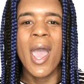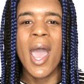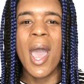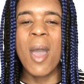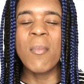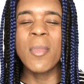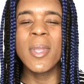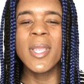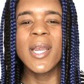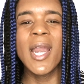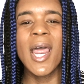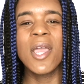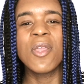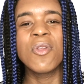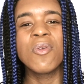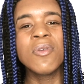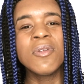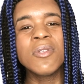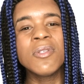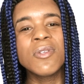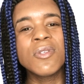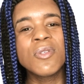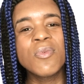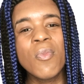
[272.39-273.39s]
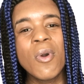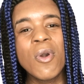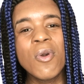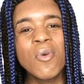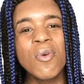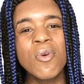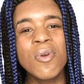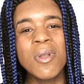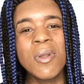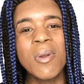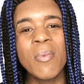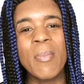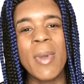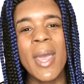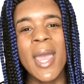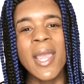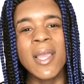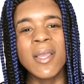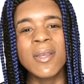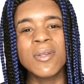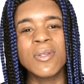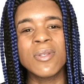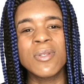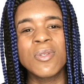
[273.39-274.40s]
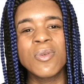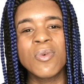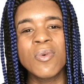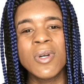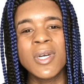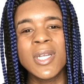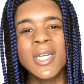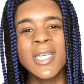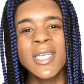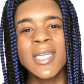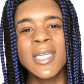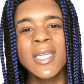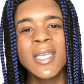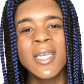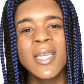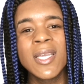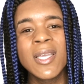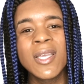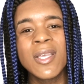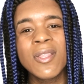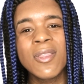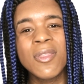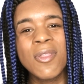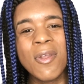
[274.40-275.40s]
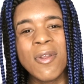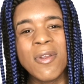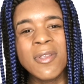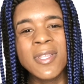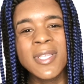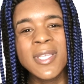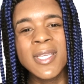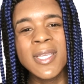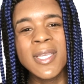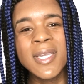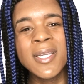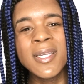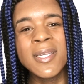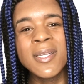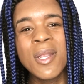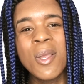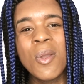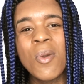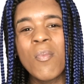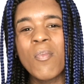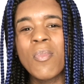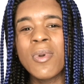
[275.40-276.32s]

I mean, I used to smoke hookah back in twenty thirteen,